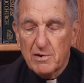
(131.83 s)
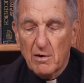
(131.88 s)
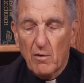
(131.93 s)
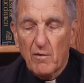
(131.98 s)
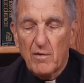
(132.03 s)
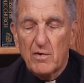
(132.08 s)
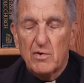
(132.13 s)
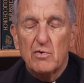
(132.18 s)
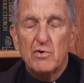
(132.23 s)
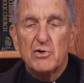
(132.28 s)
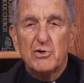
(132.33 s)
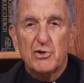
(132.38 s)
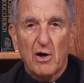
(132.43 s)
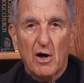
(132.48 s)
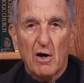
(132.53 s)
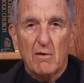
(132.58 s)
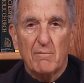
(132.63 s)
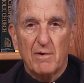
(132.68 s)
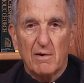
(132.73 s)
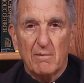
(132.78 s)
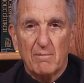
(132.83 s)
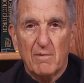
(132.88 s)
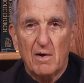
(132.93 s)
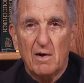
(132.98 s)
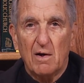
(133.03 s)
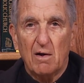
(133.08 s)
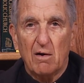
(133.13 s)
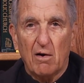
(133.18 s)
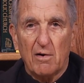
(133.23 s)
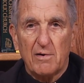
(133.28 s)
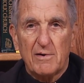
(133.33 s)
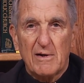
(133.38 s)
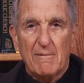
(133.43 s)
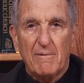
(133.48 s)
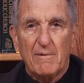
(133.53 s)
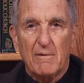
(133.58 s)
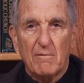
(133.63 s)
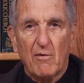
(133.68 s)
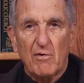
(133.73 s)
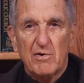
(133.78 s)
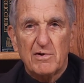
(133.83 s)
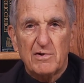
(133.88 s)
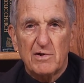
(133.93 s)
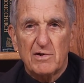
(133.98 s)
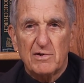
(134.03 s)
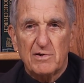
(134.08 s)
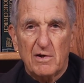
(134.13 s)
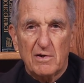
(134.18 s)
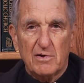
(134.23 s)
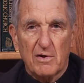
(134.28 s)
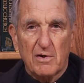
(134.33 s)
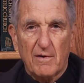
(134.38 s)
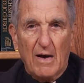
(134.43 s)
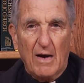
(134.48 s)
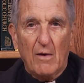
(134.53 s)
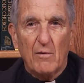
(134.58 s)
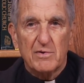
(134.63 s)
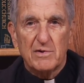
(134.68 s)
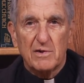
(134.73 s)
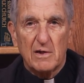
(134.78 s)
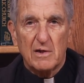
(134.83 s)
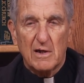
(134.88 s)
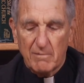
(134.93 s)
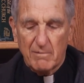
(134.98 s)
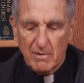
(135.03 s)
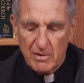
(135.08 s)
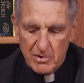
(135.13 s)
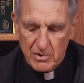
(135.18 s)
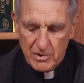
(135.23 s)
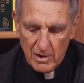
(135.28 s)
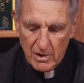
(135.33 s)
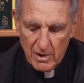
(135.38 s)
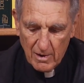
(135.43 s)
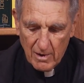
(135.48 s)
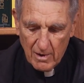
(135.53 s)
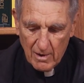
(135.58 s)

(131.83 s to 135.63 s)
there were the two cherubim on top of the mercy seat. So that was an image.